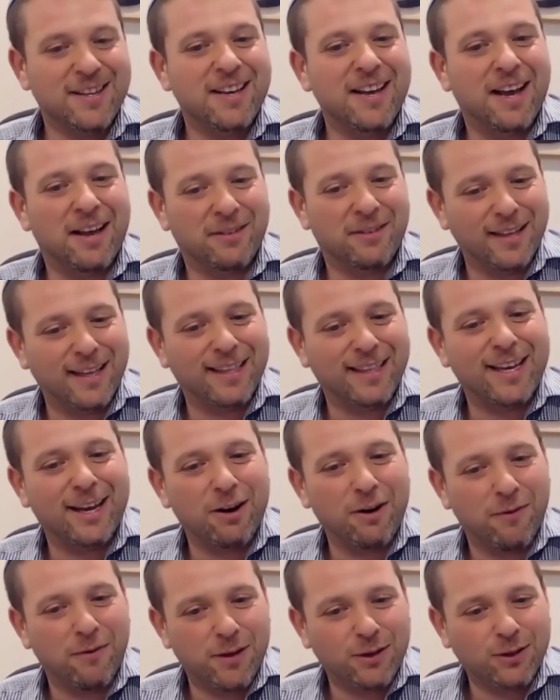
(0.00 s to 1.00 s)
I think at the
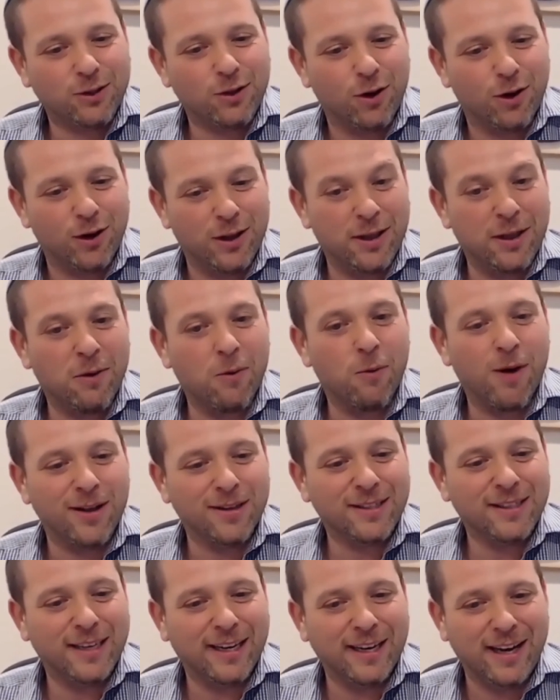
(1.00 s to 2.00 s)
end of the story, they
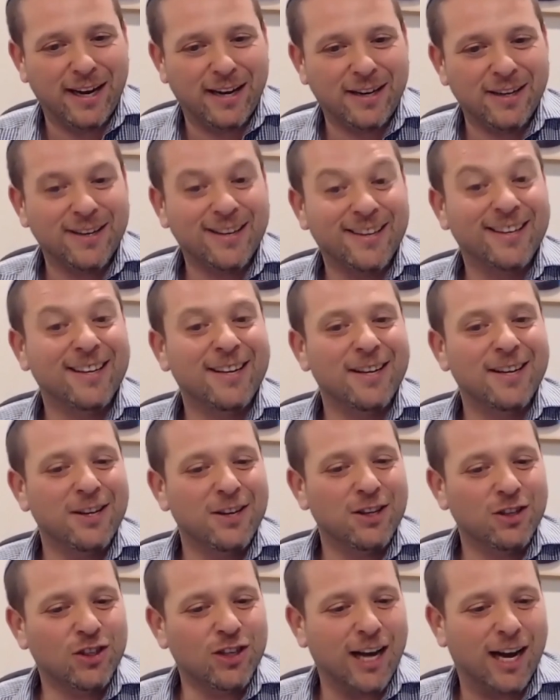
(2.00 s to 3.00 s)
once again
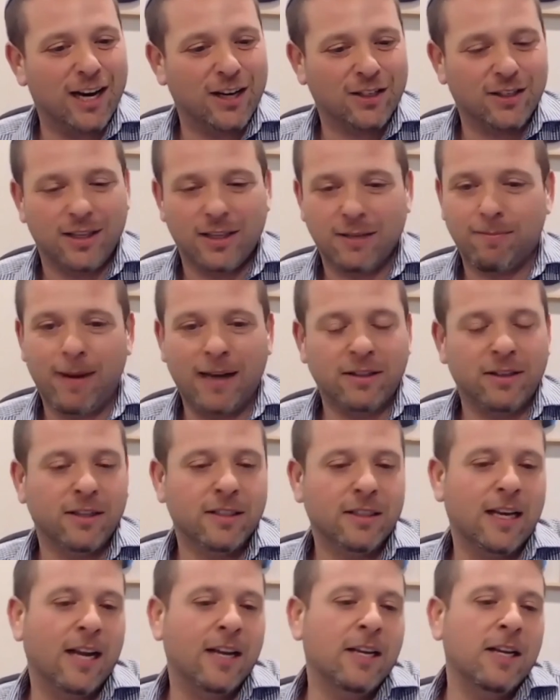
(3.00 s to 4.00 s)
challenge these
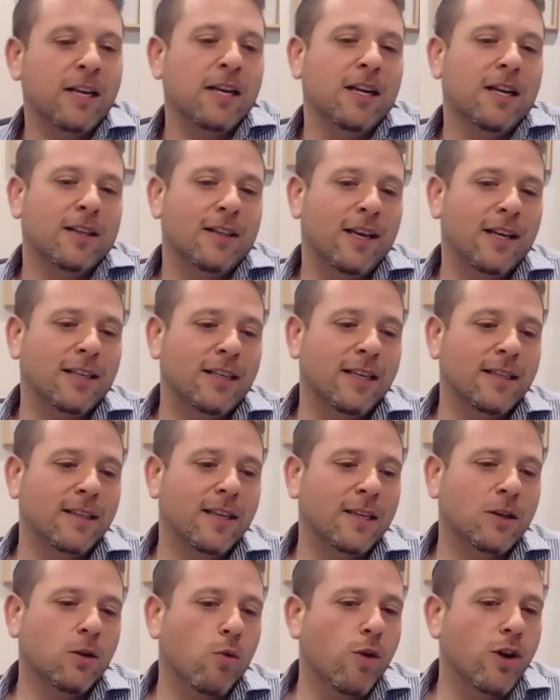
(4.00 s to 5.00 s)
patterns. And there's
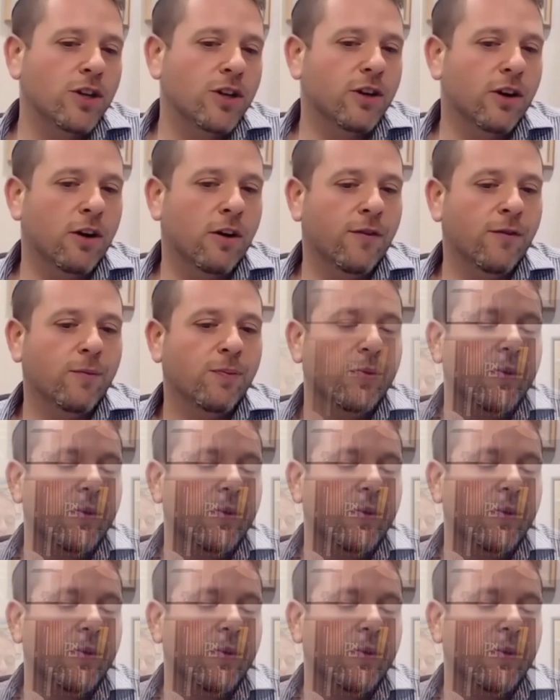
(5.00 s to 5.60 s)
this question of